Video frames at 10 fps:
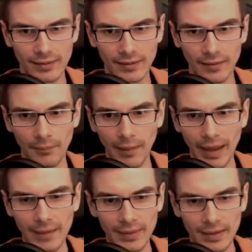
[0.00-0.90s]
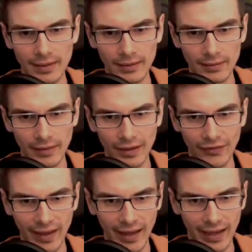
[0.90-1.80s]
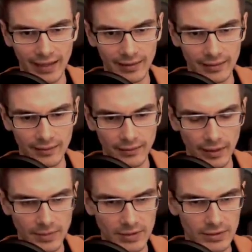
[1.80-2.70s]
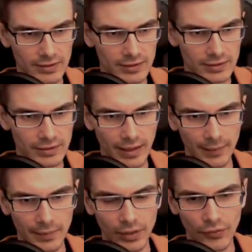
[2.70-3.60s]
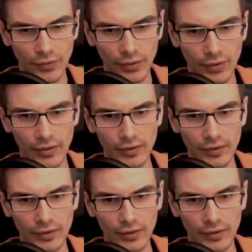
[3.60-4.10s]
Maybe if I had the option to just straight up go for